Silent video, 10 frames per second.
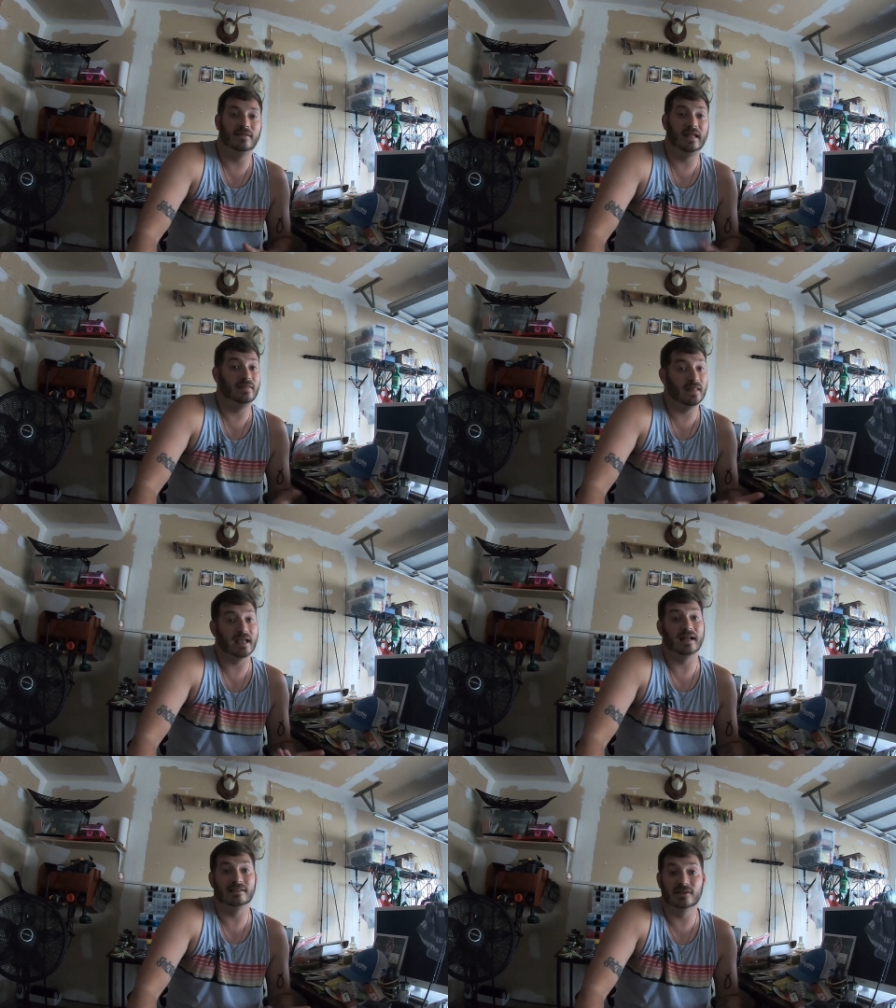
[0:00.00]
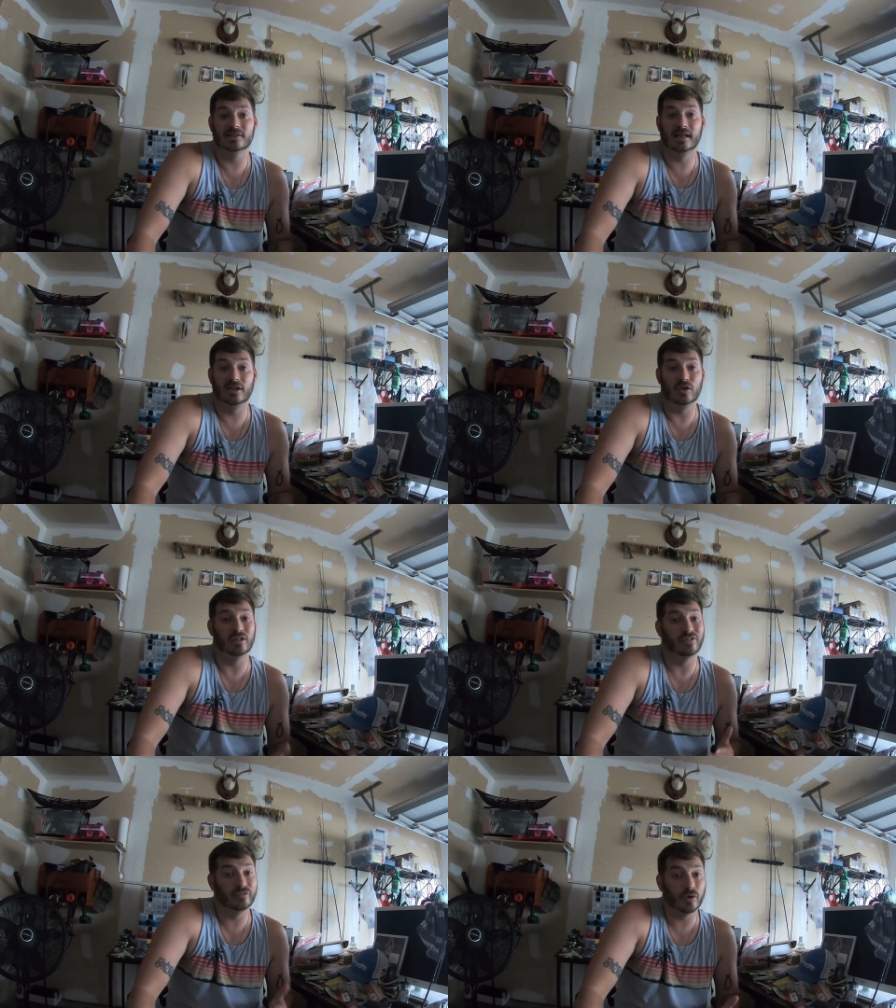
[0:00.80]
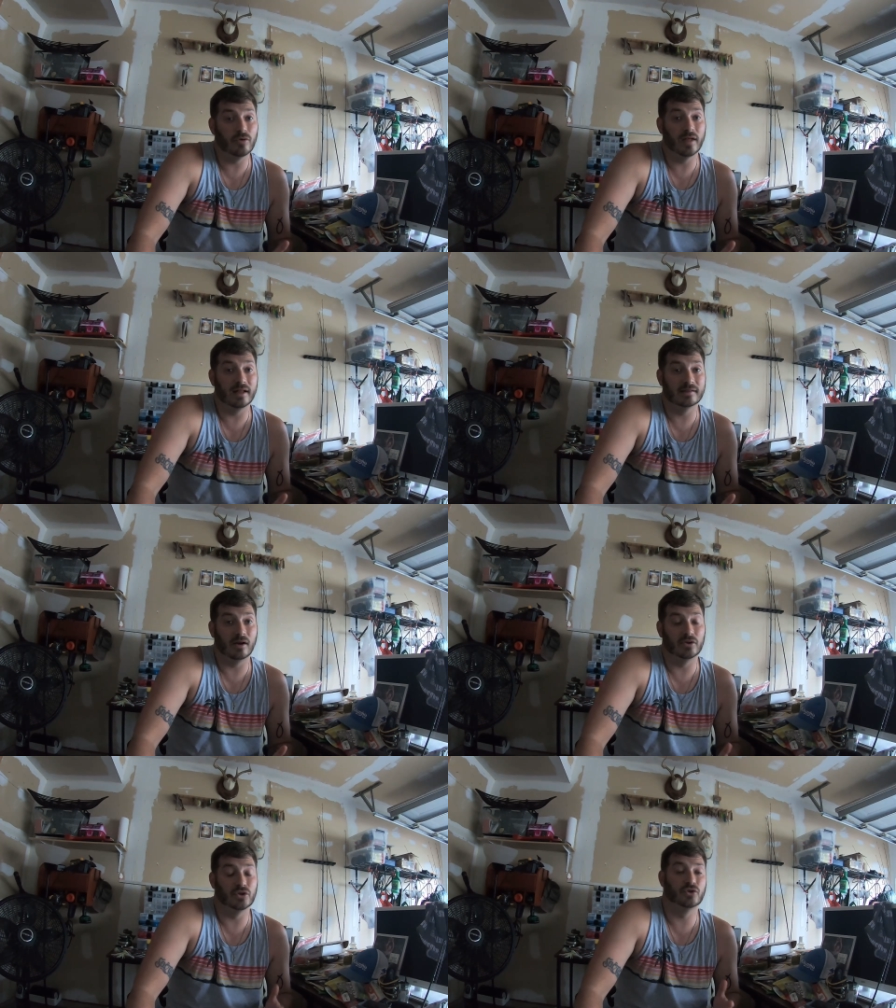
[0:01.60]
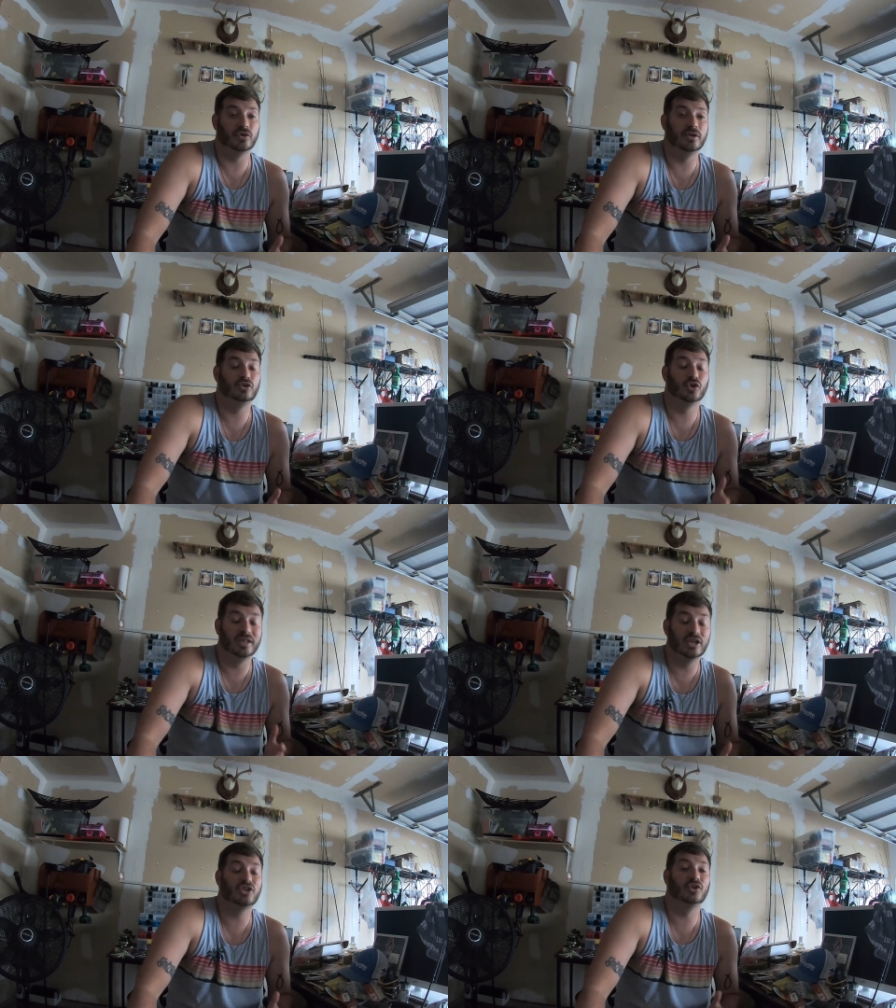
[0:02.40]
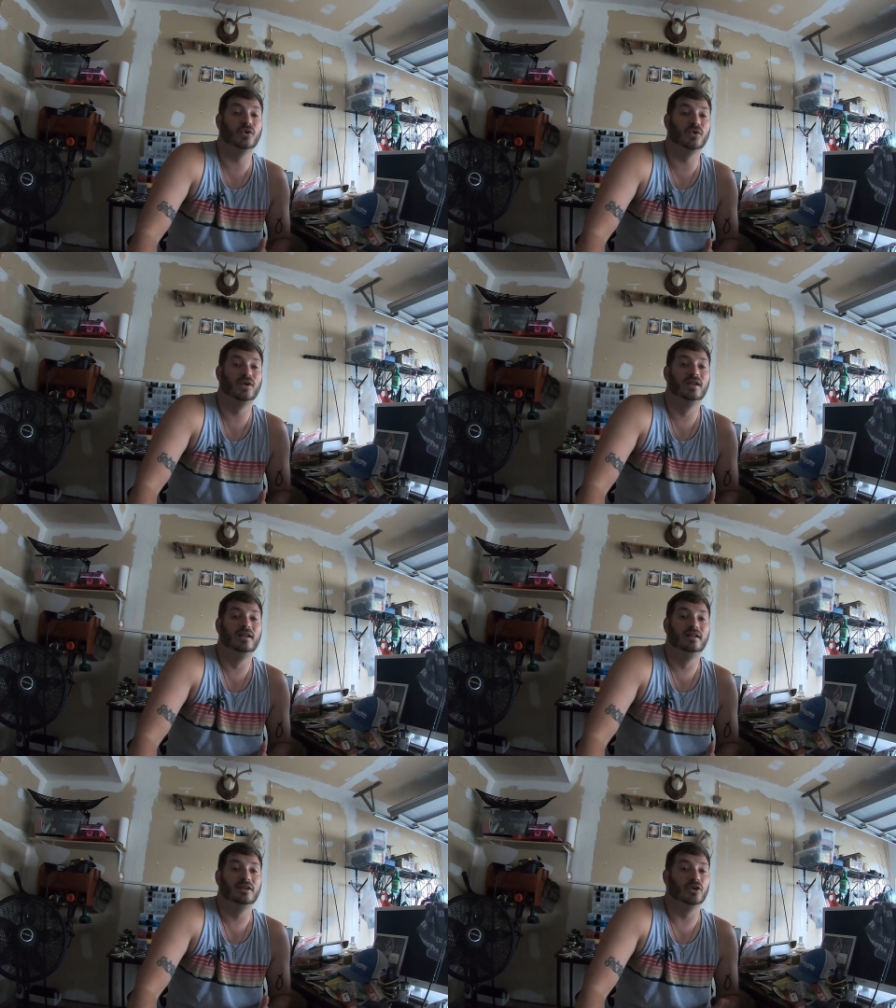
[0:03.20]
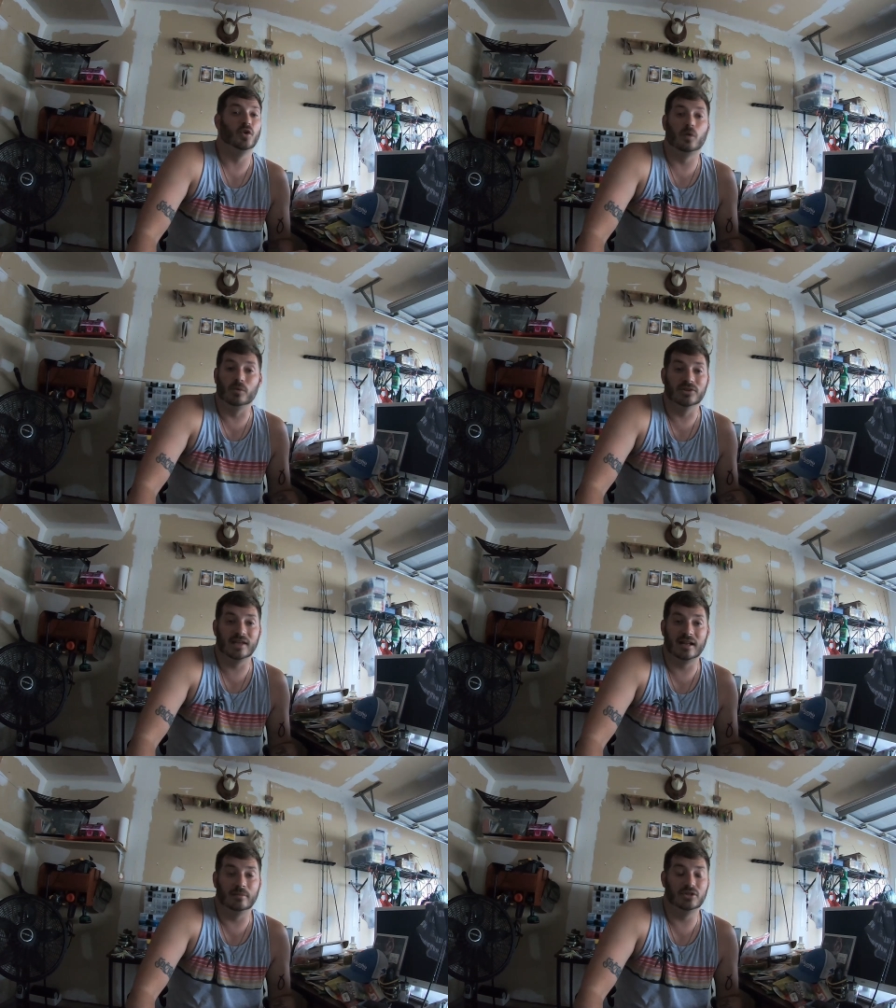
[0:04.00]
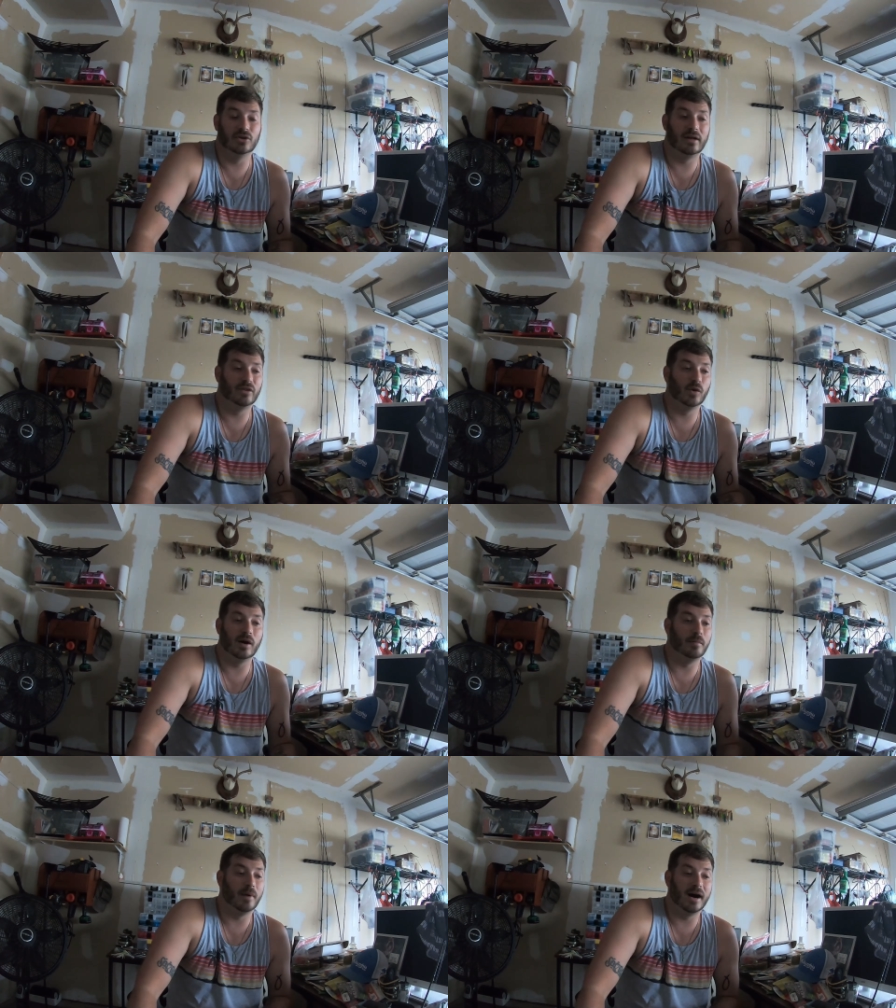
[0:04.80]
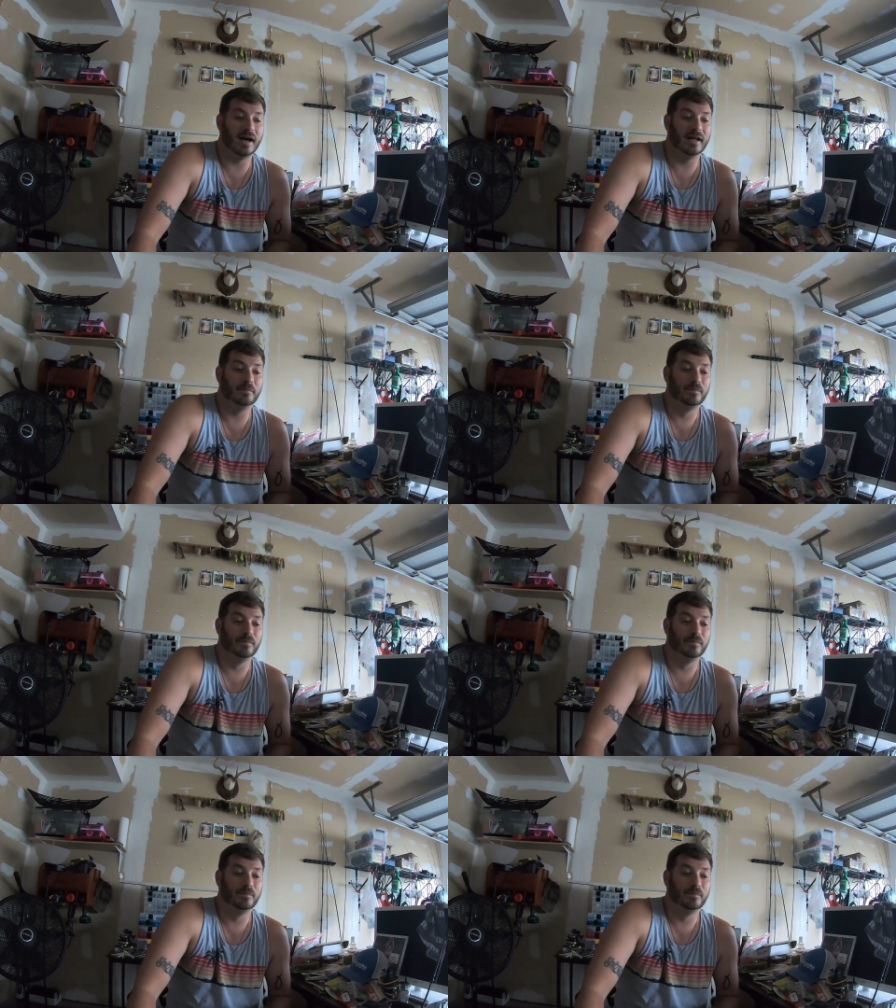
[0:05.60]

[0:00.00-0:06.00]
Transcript: And then, like I just said, you can throw that on your traditional, your normal setups. You don't have to go out and buy